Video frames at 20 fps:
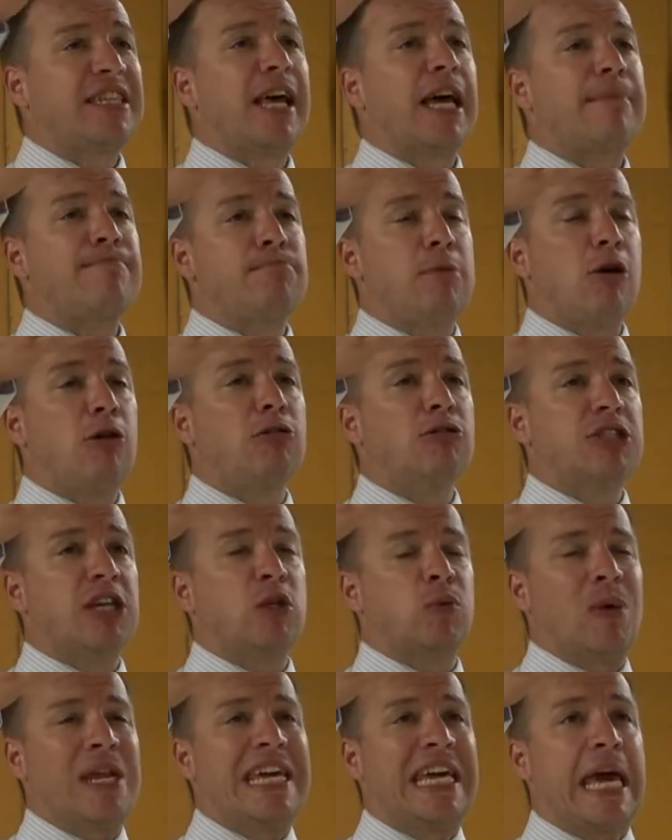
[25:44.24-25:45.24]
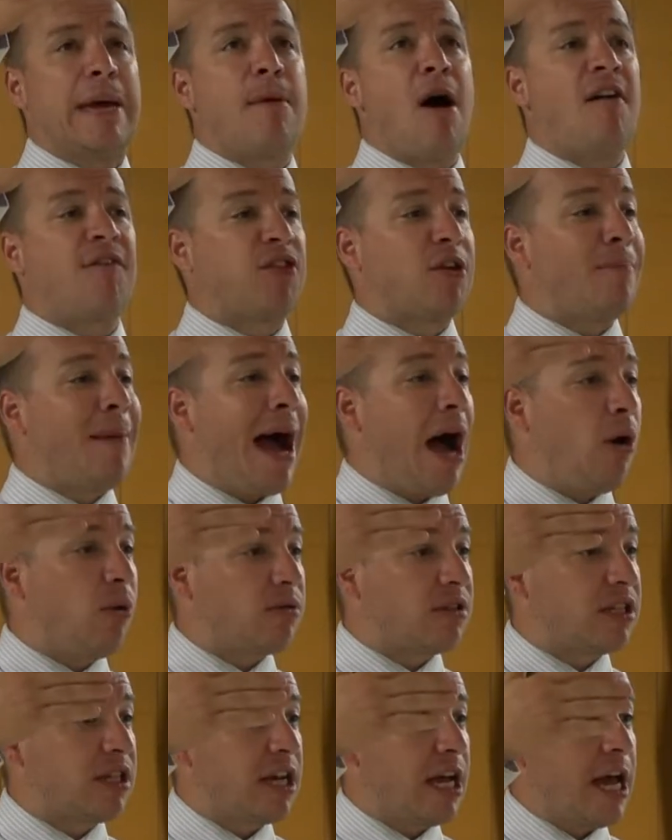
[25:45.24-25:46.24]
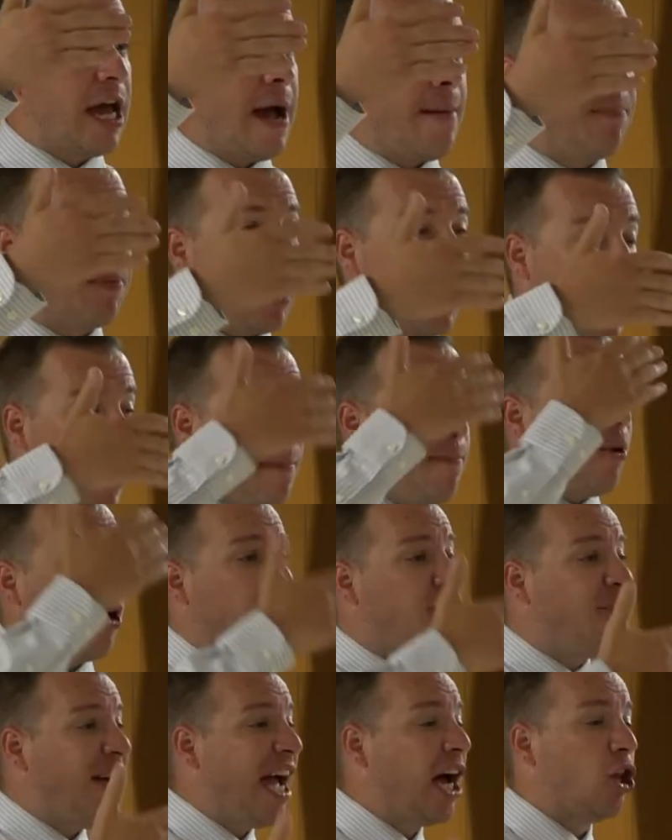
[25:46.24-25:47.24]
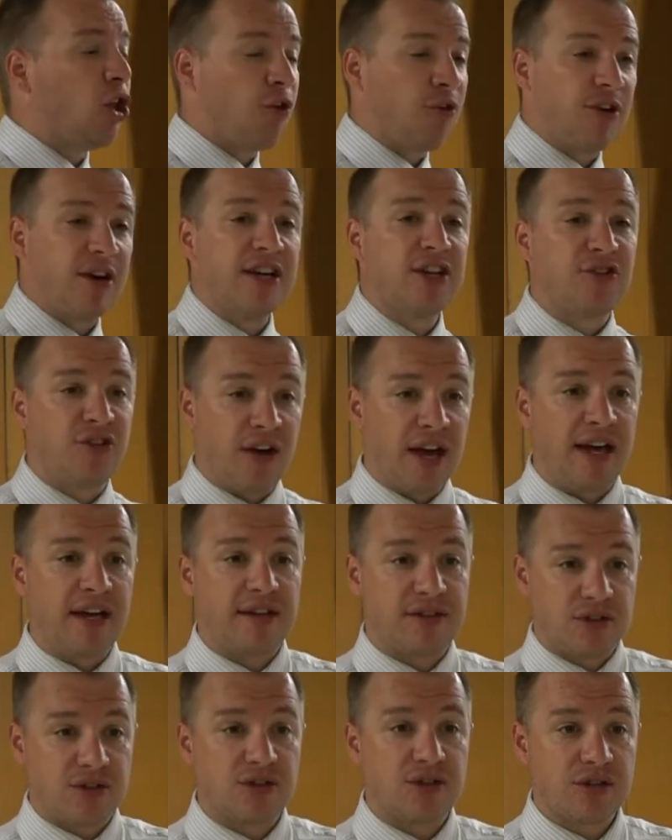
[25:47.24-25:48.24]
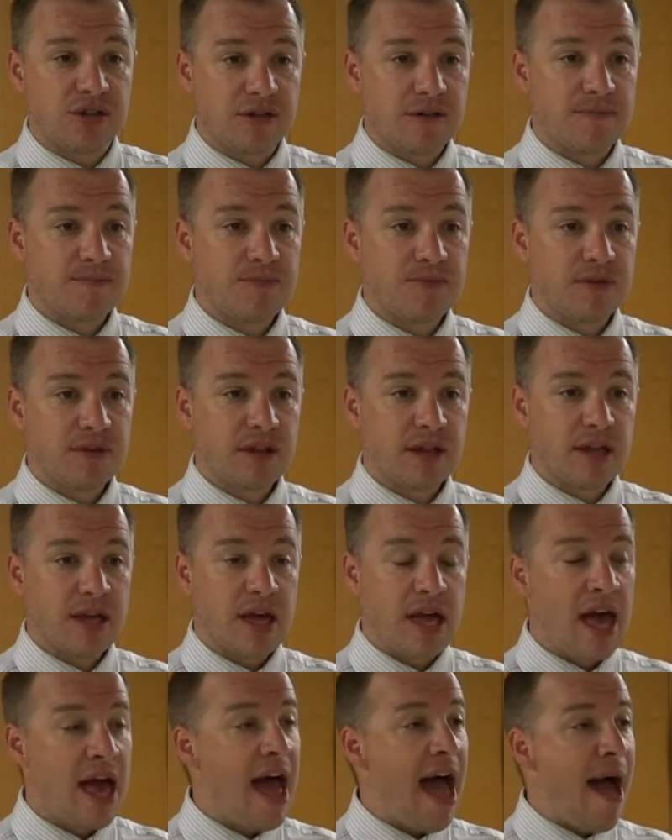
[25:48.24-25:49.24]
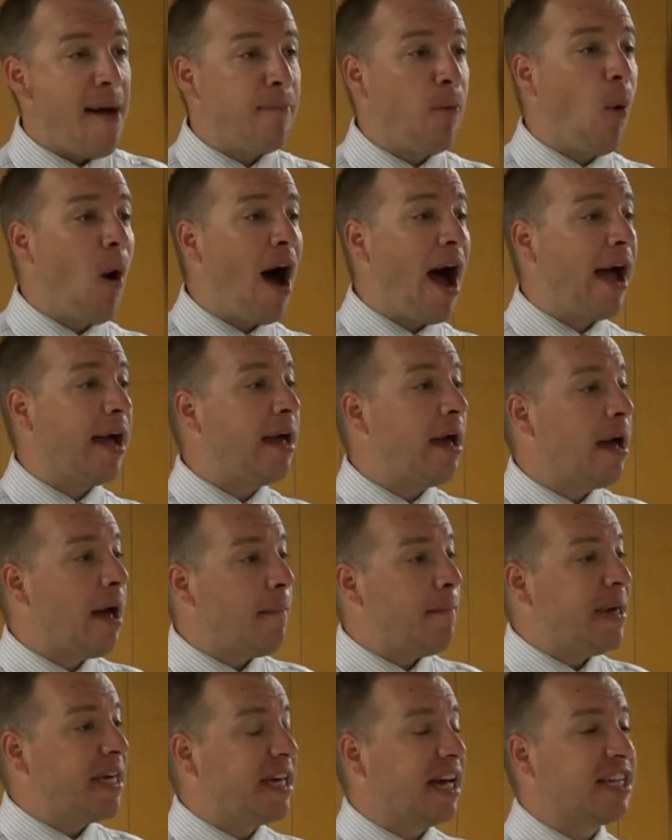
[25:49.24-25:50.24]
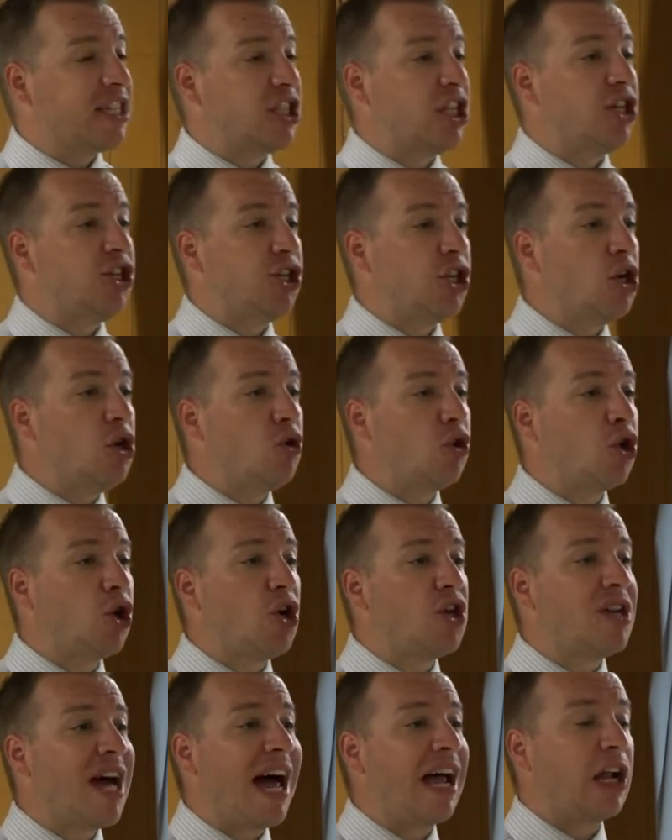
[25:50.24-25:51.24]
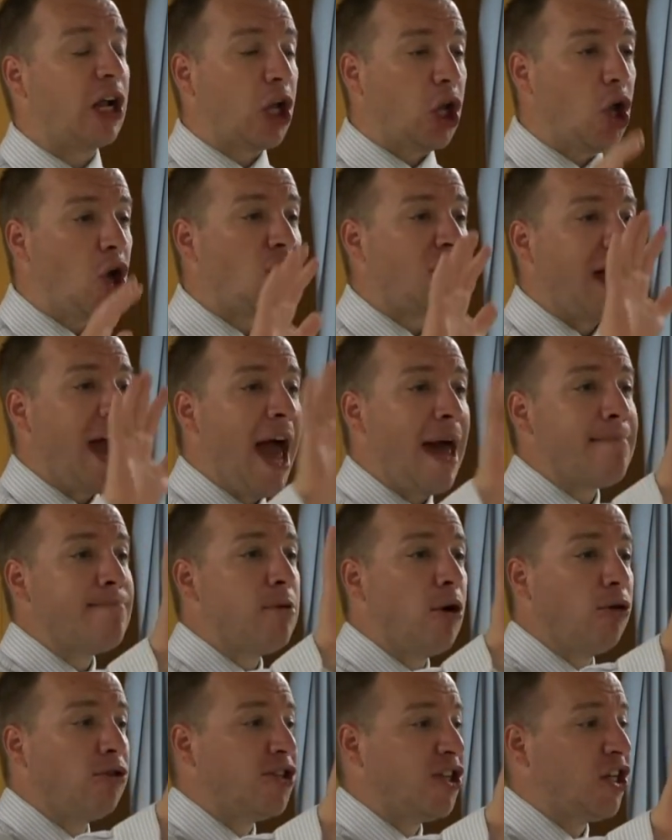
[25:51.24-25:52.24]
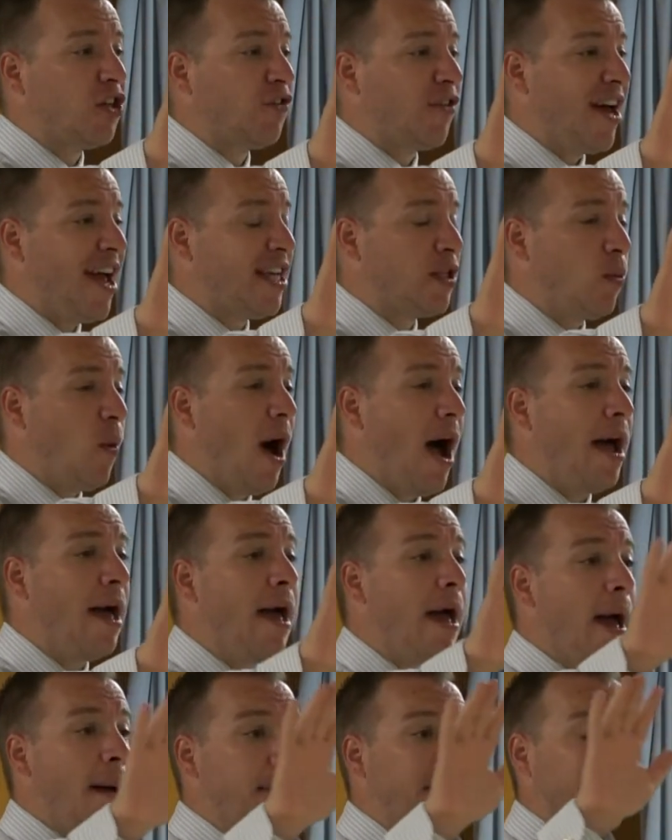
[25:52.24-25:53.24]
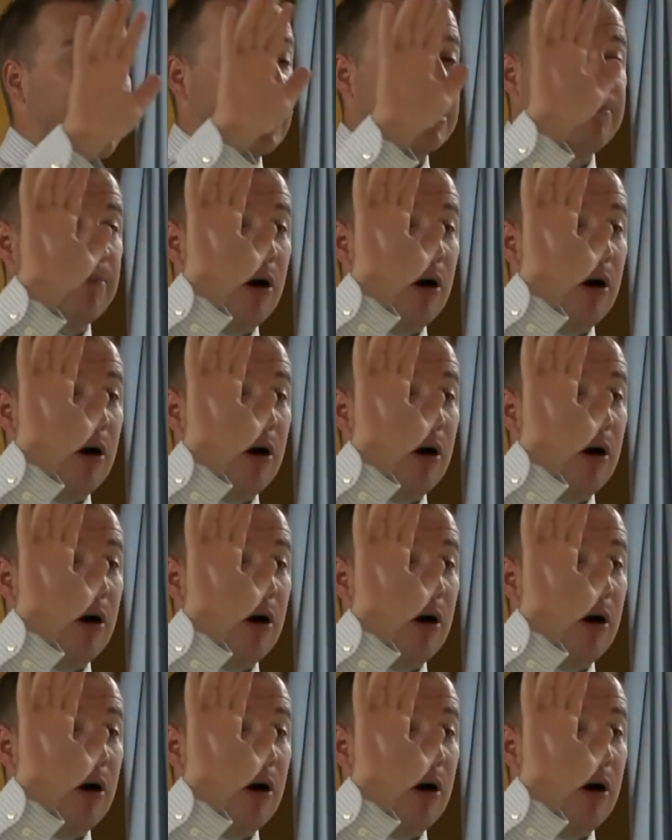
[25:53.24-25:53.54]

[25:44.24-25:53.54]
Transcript: like Moses, when he came off the mount, he put a veil over his face. Right. Yeah. Why? Because the Jew could not look at Moses' face. Why? Because